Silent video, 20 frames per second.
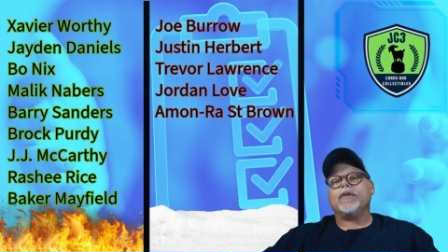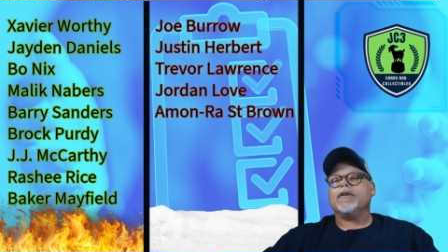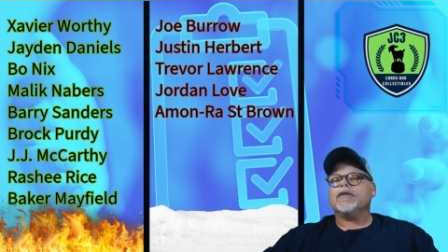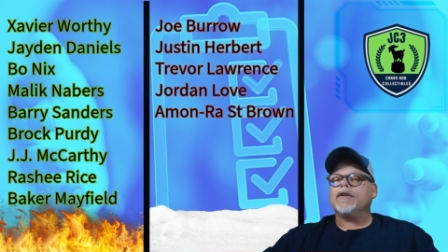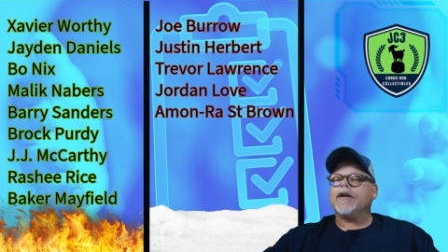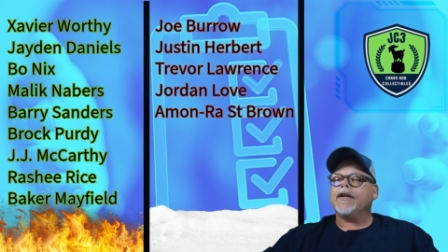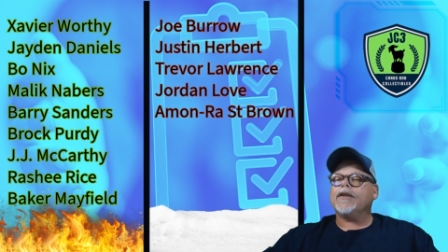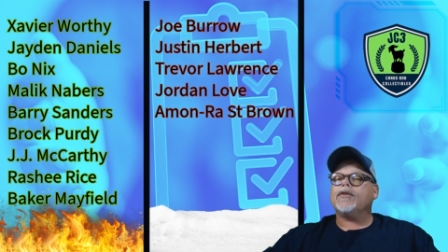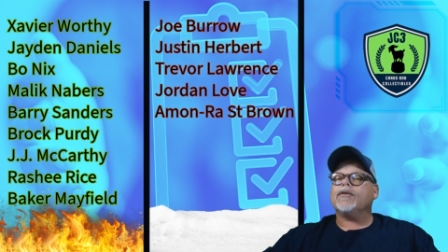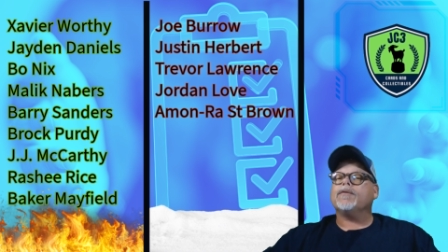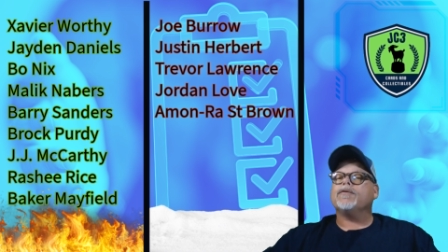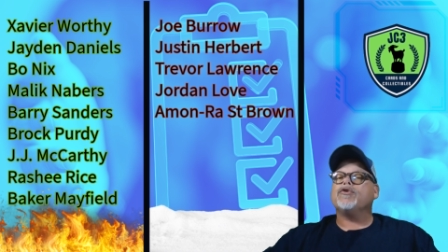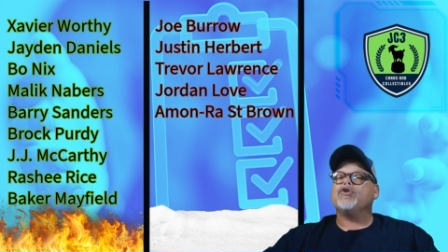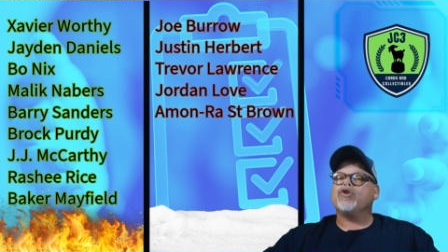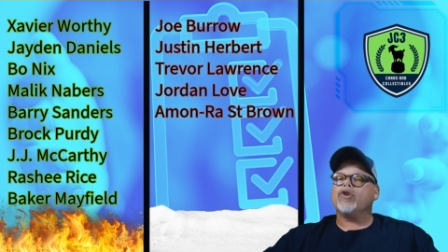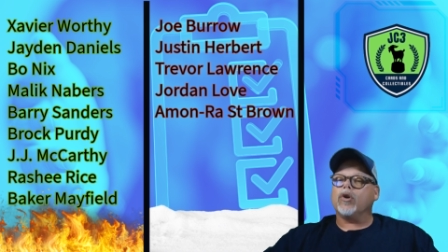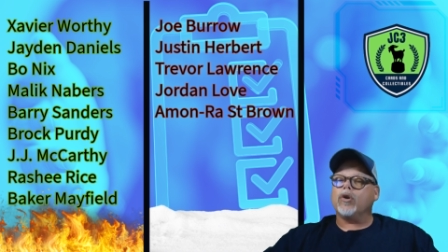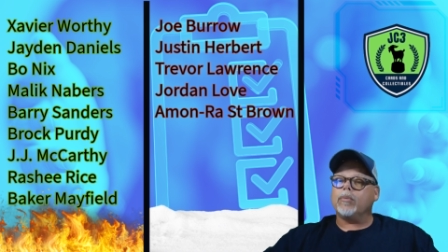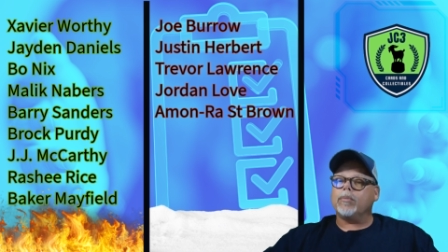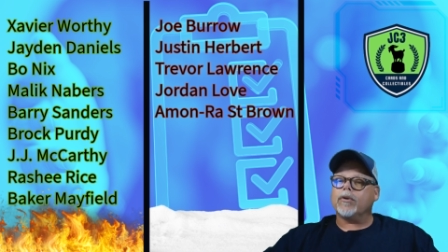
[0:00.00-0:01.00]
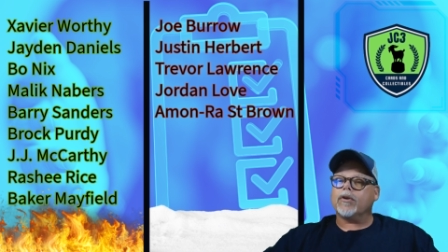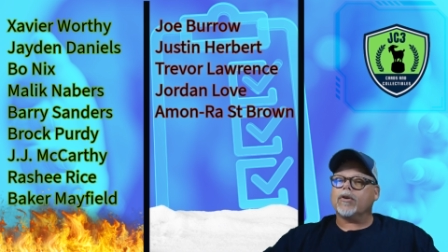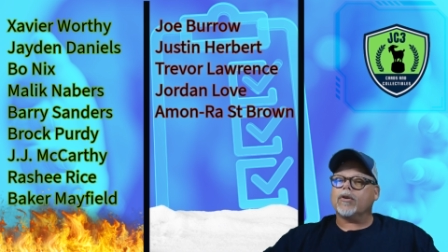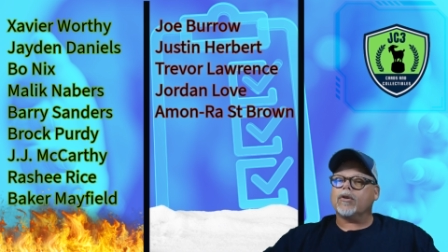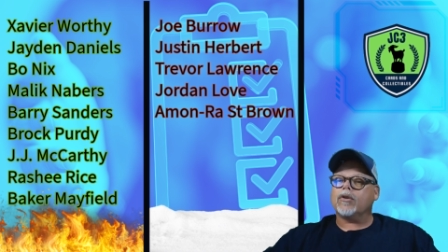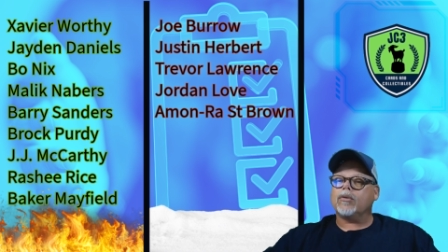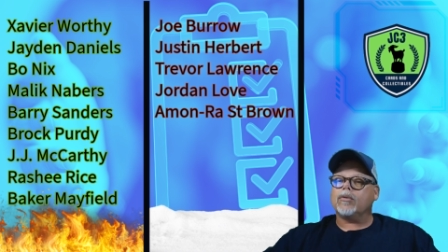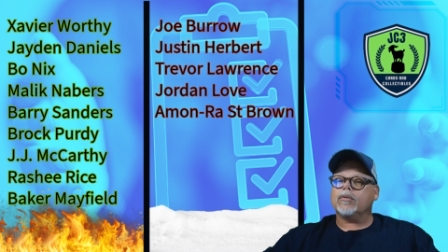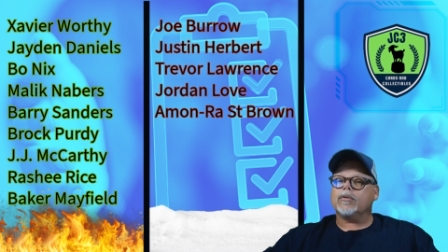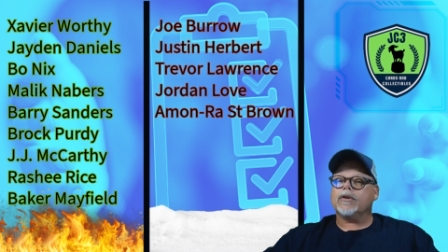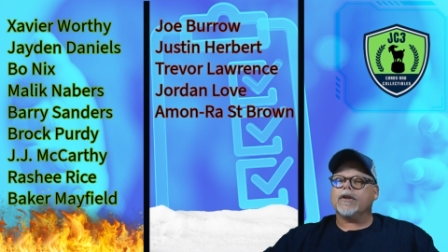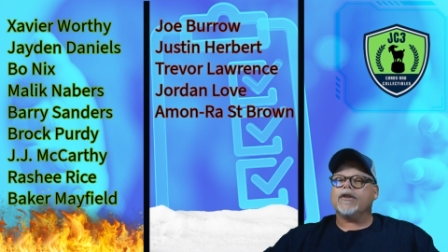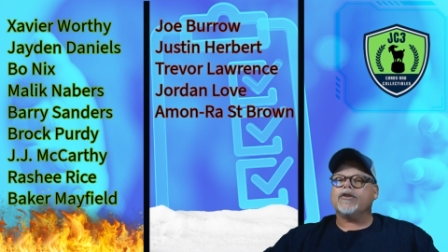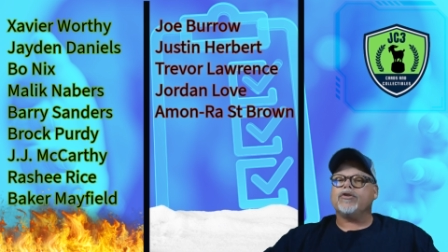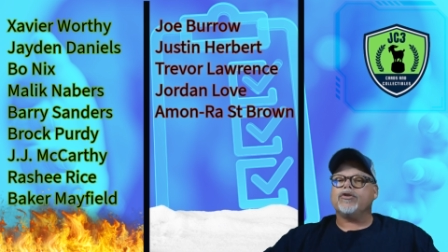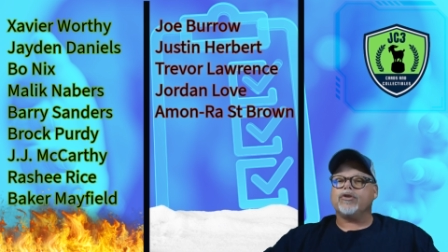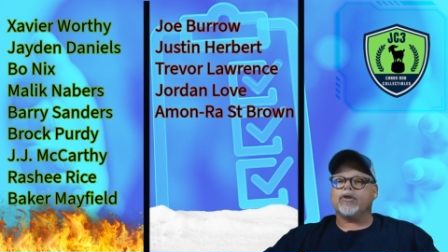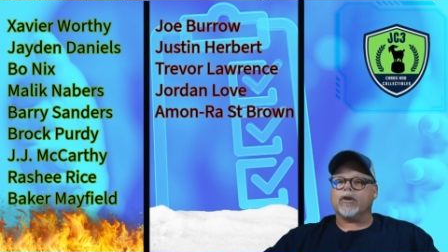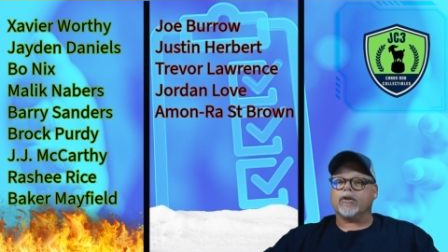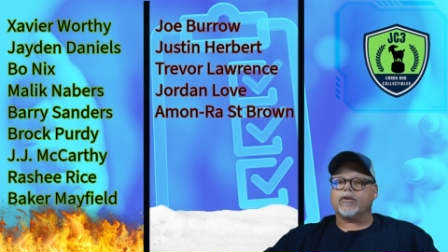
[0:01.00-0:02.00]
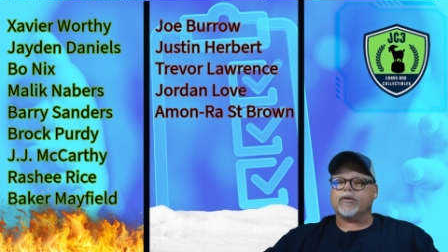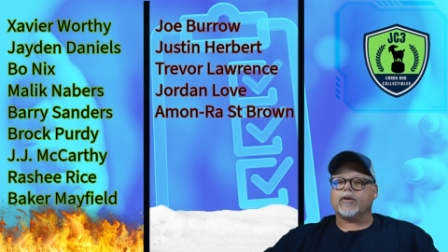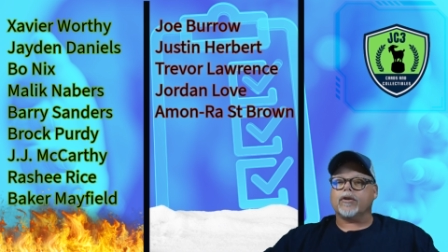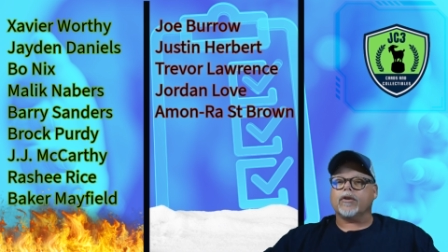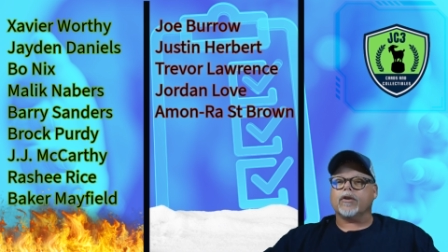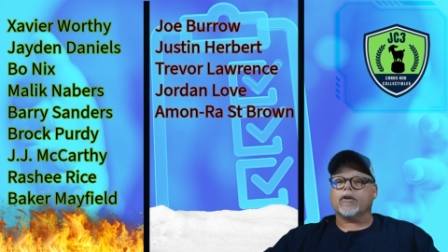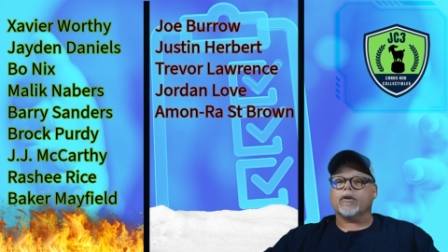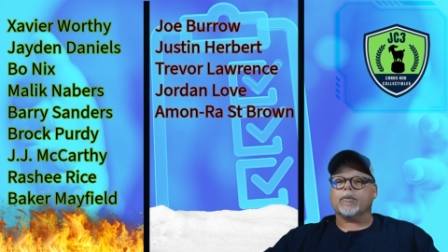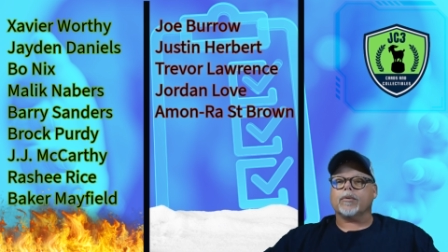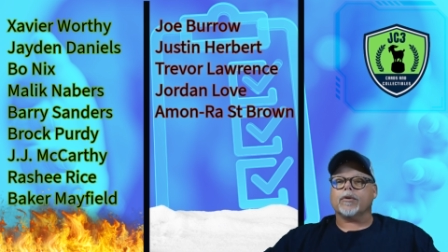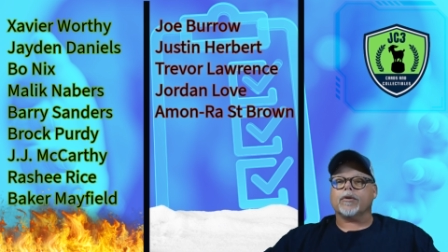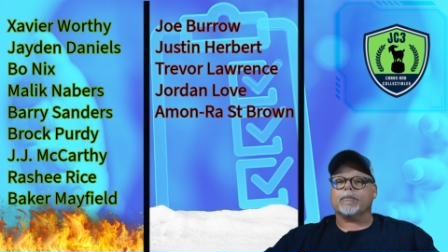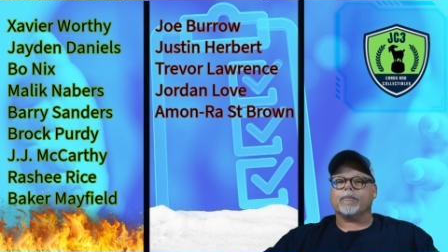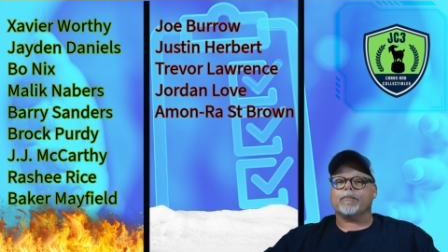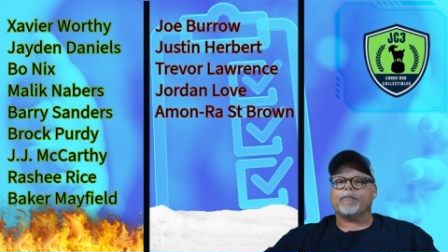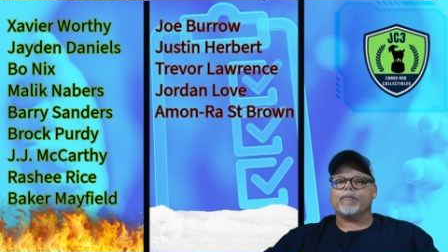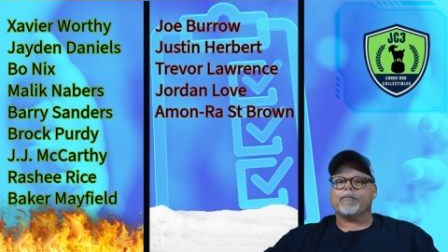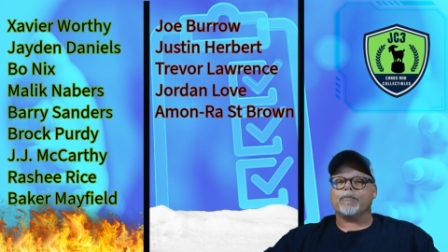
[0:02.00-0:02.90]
the likes of Joe Burrow and Justin Herbert.